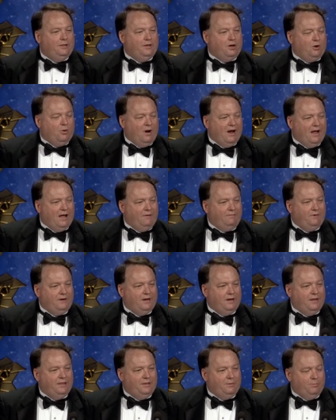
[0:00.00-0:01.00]
the craft
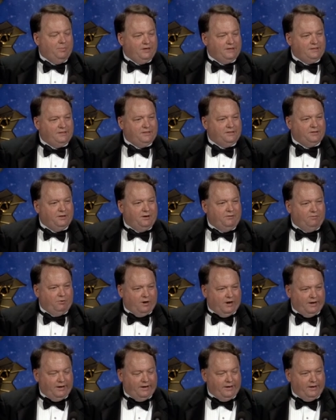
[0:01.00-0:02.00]
and the business of
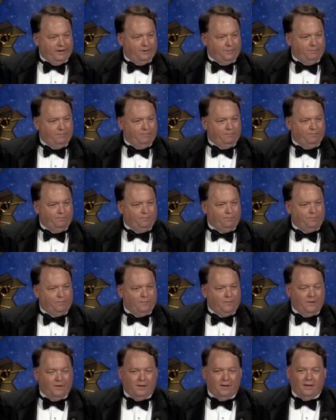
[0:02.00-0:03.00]
writing,
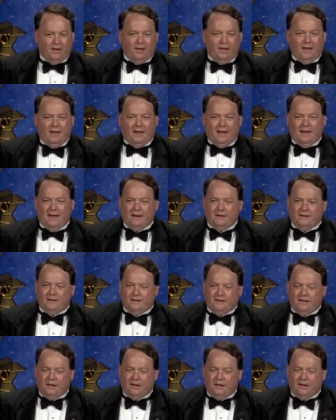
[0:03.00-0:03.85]
and to